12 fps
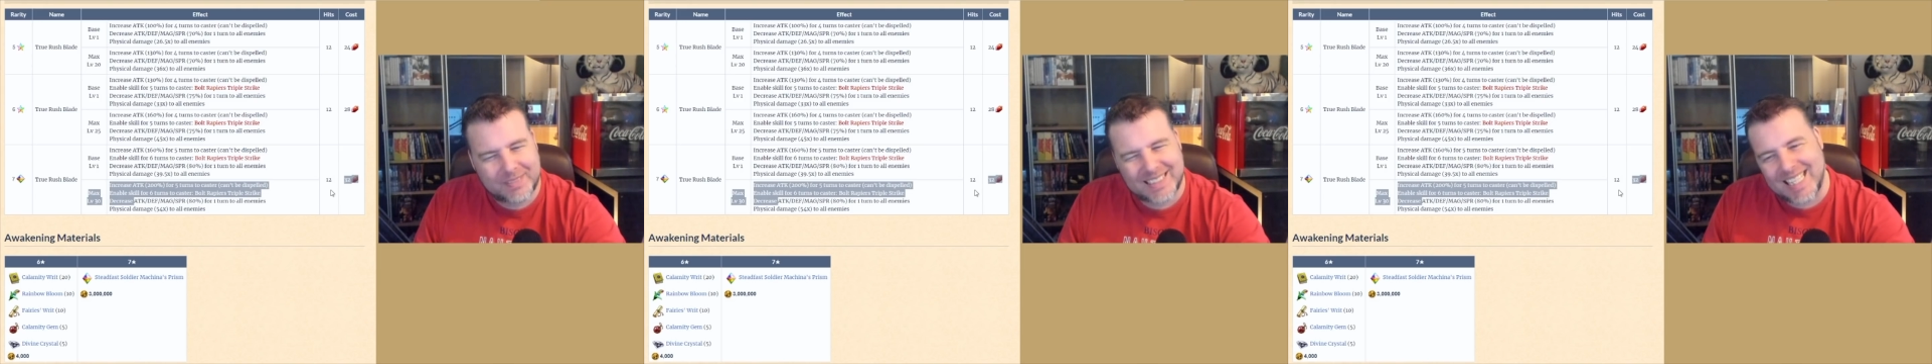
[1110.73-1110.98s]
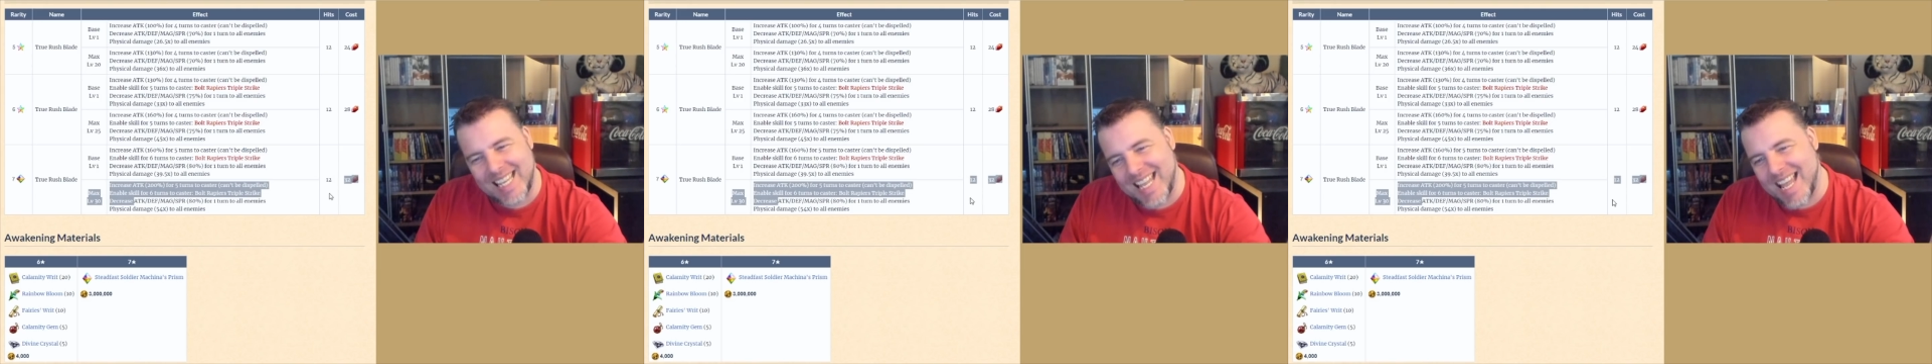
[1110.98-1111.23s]

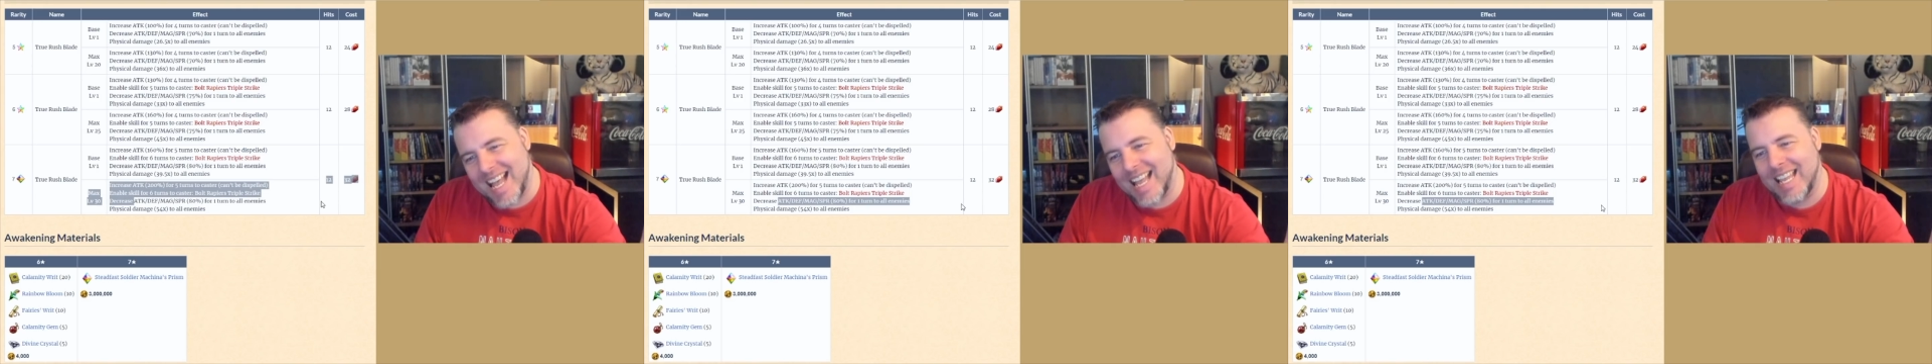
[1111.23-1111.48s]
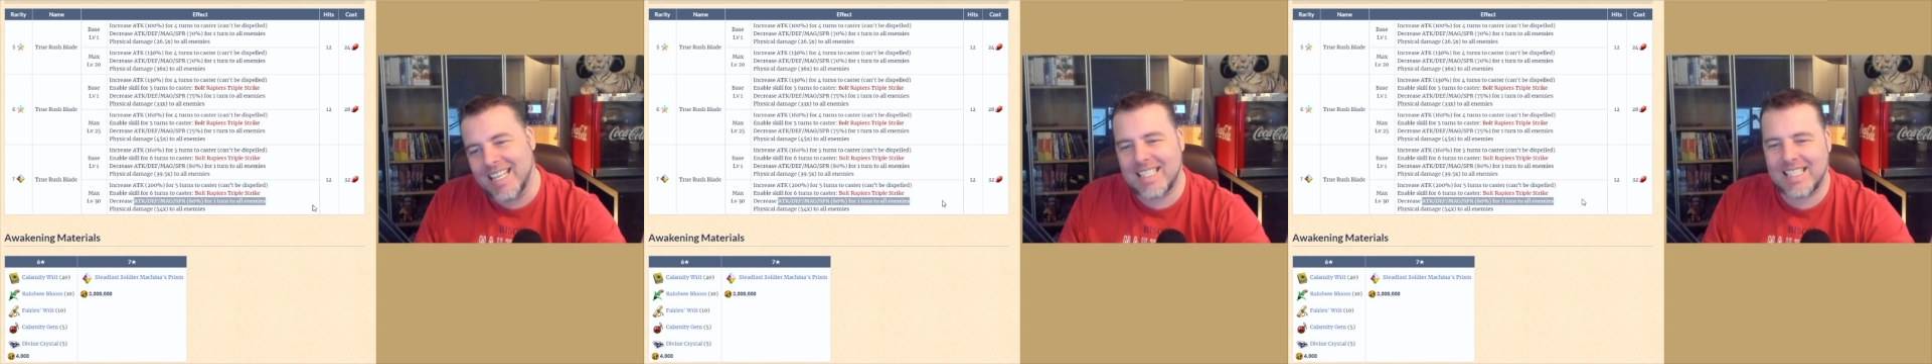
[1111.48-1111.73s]
Yeah,
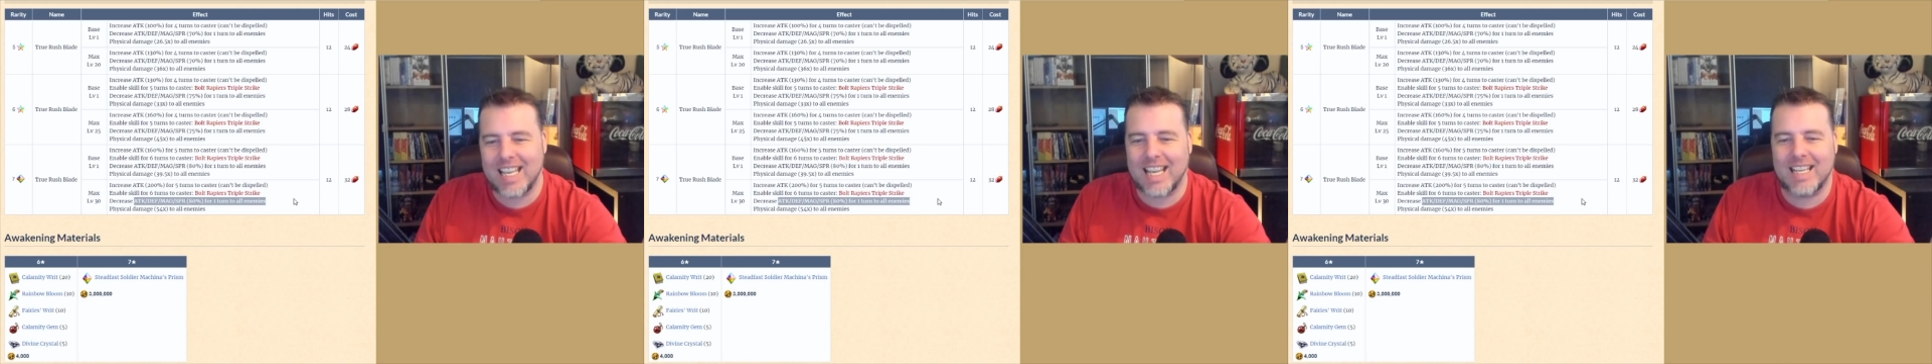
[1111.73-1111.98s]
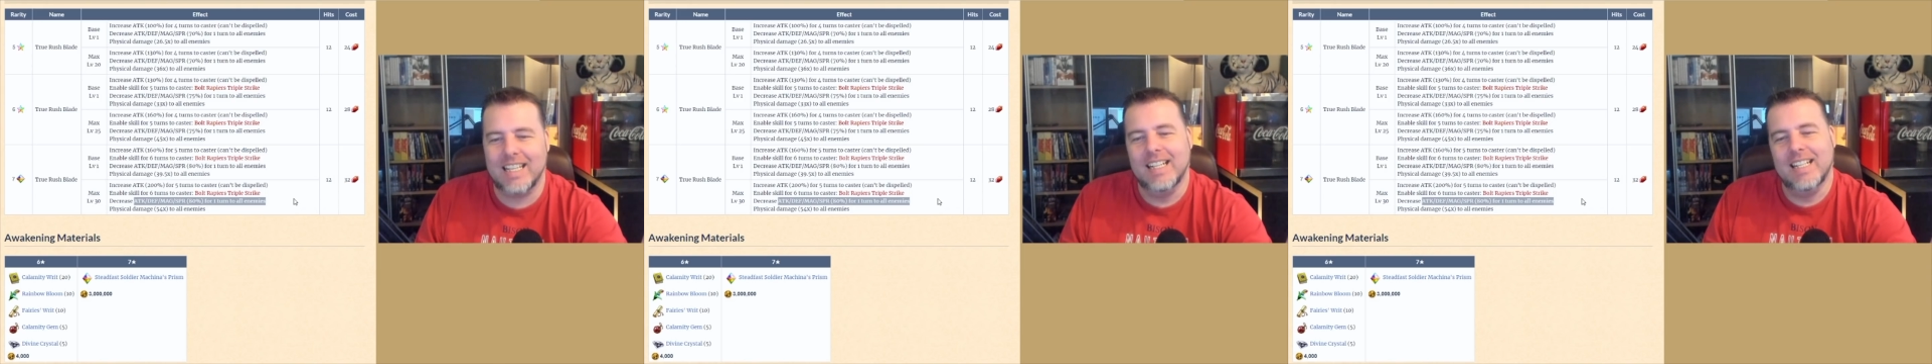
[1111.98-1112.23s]
it's a
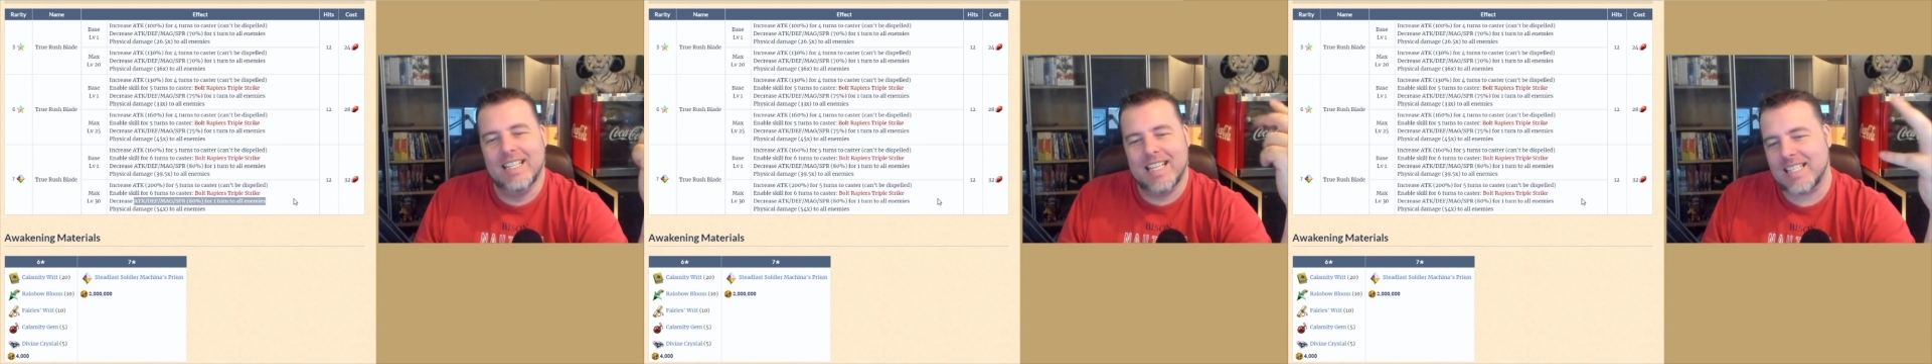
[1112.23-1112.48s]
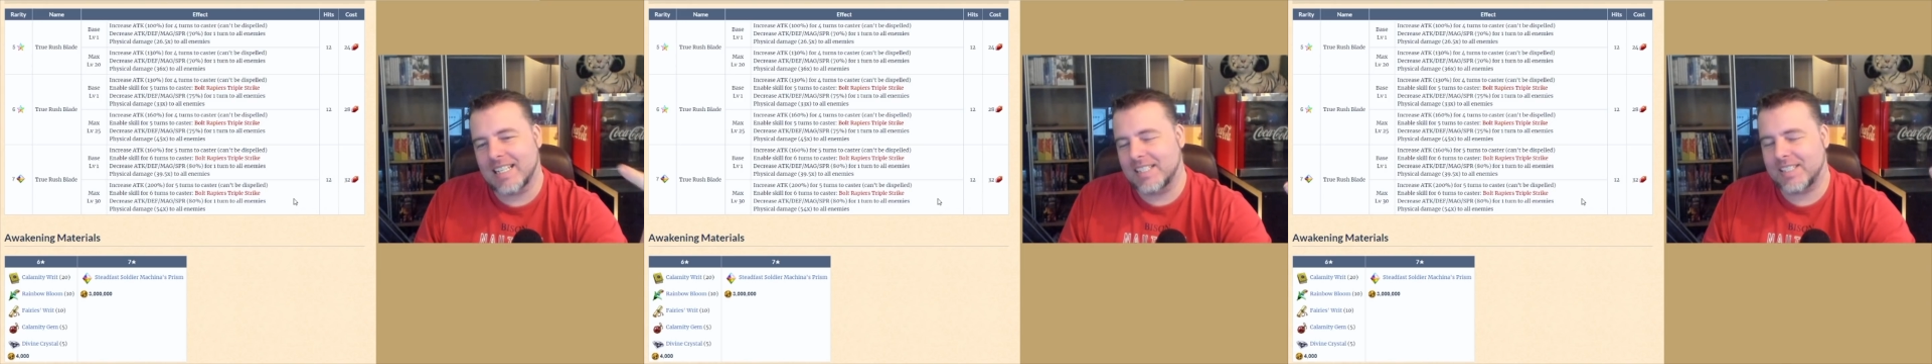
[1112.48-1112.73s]

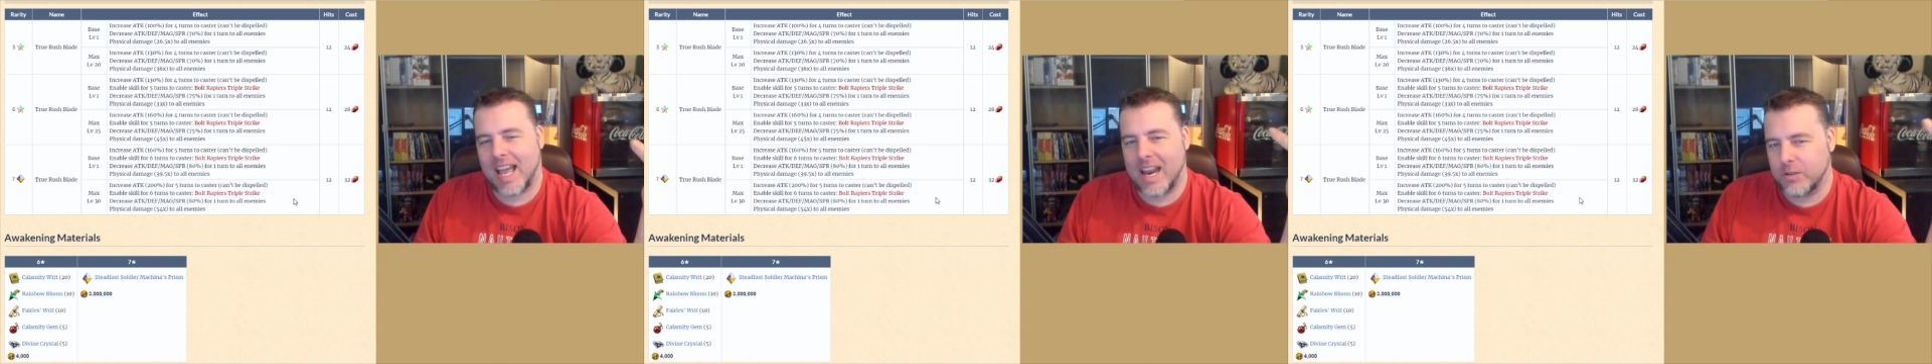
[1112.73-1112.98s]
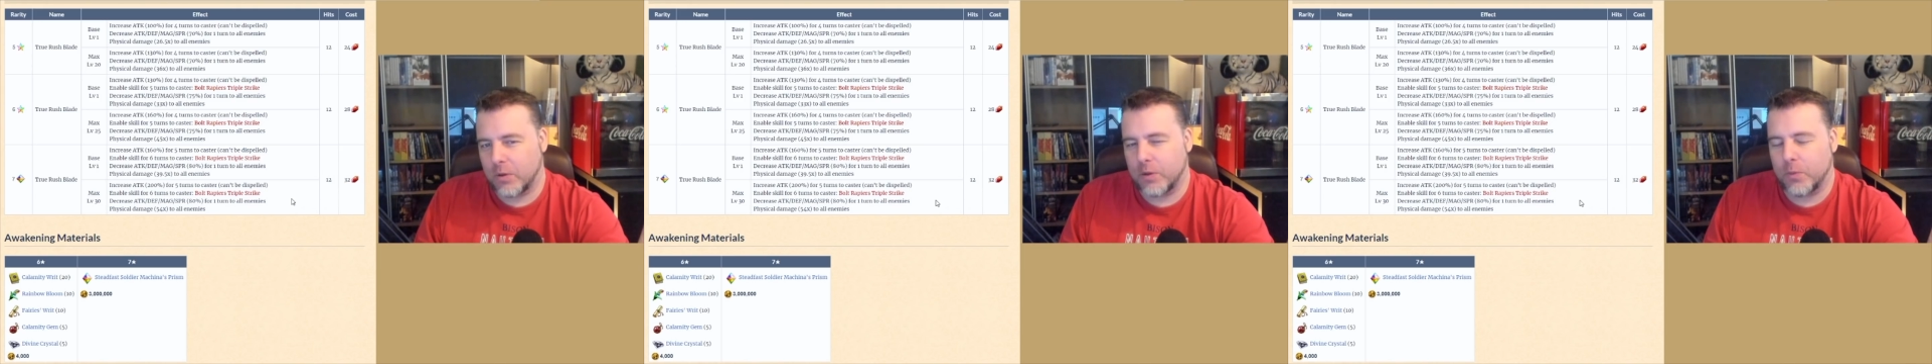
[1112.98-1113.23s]
little sad
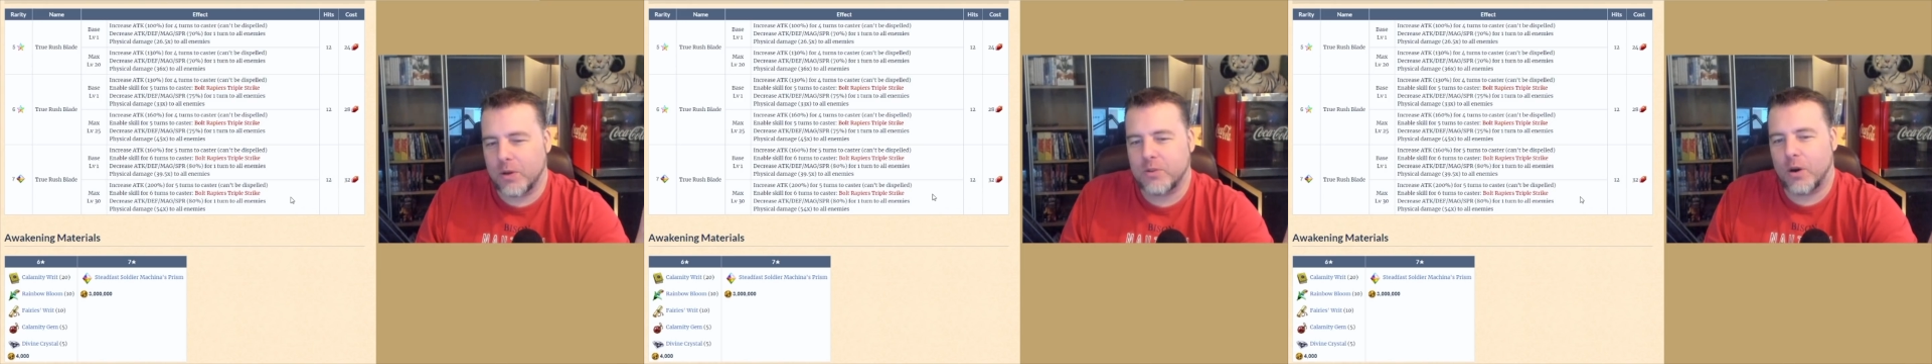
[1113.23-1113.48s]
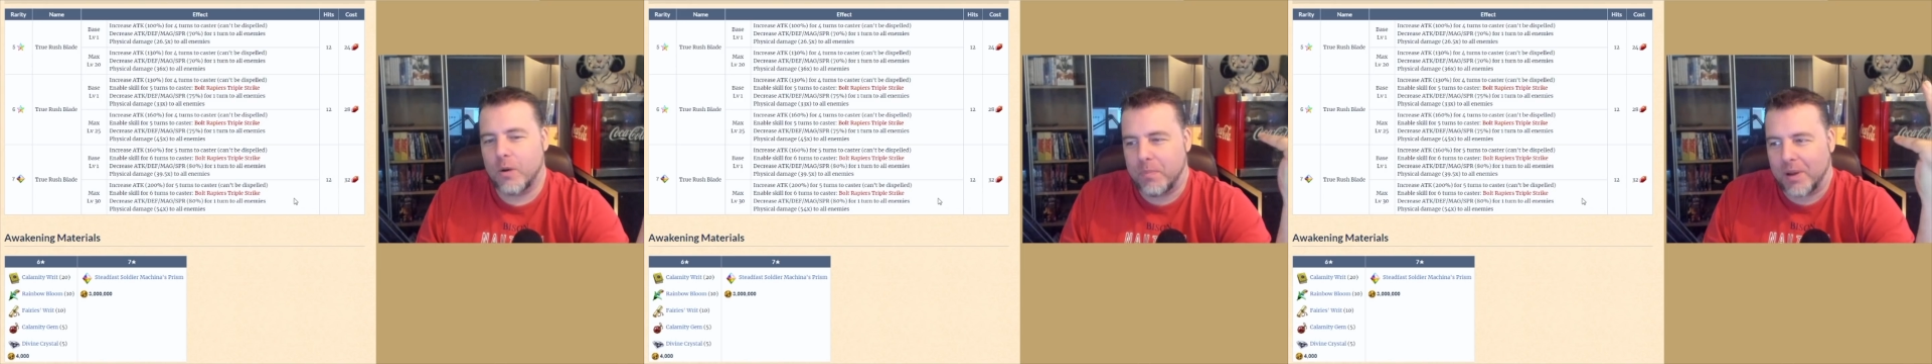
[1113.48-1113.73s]
it's only 1
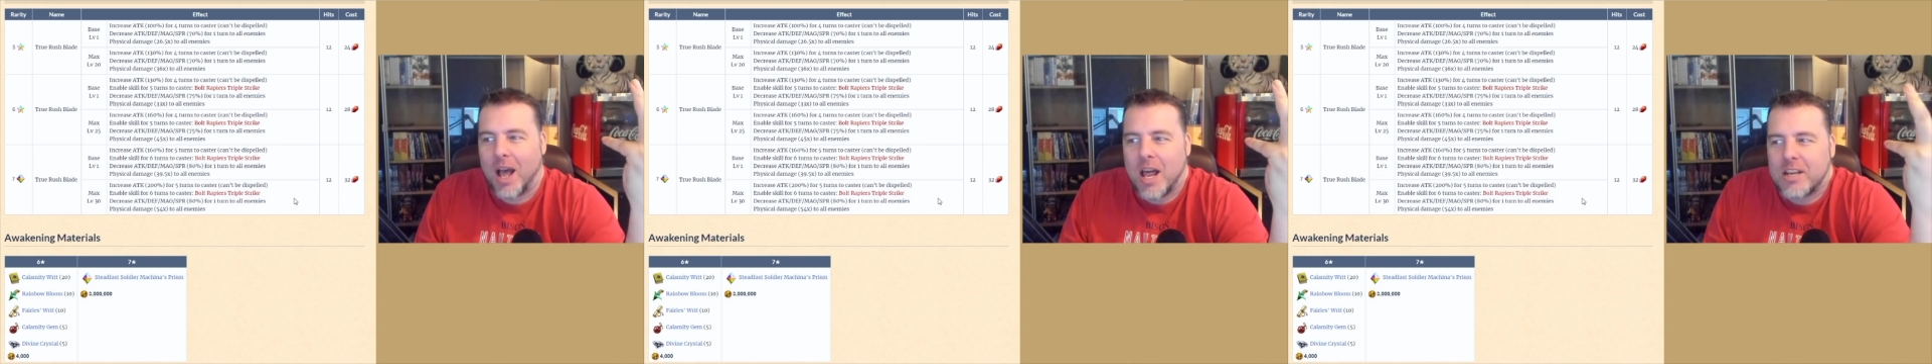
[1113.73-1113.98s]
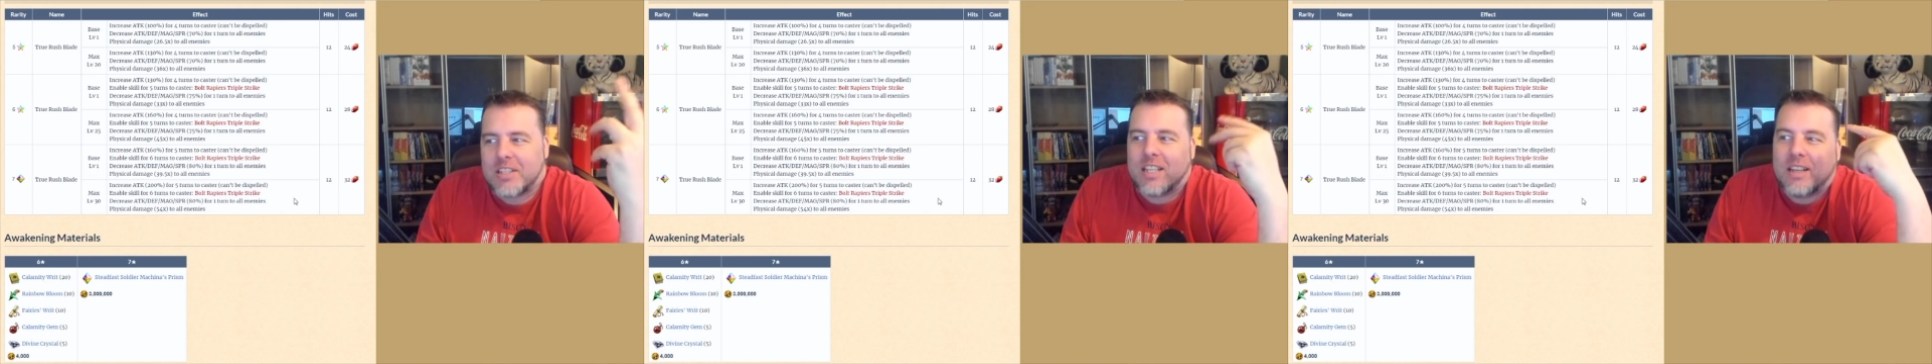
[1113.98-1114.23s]
turn, but
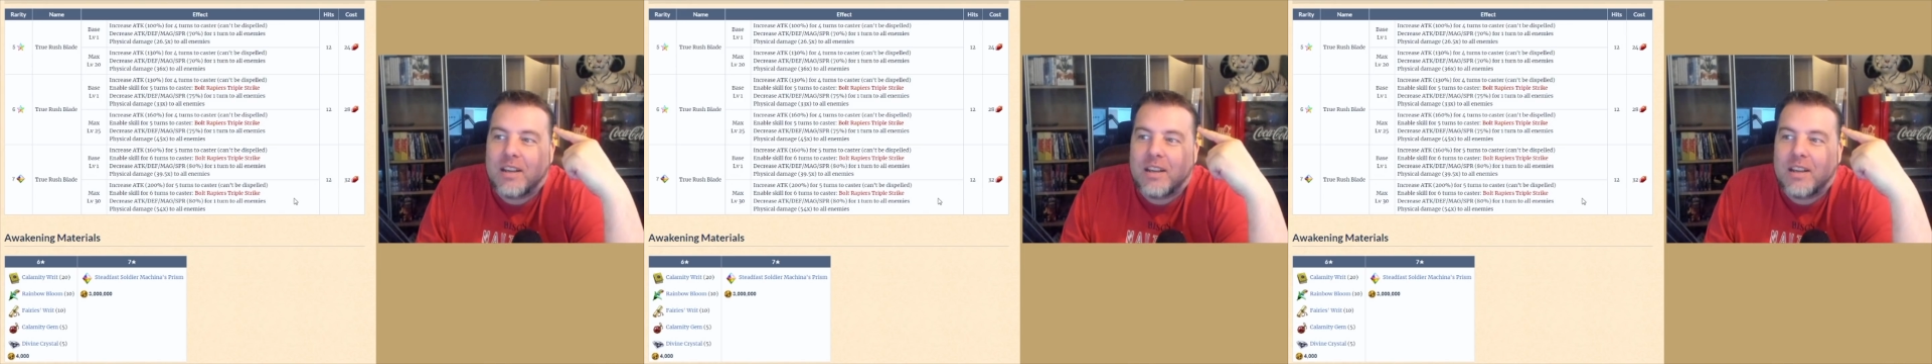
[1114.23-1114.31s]
honestly,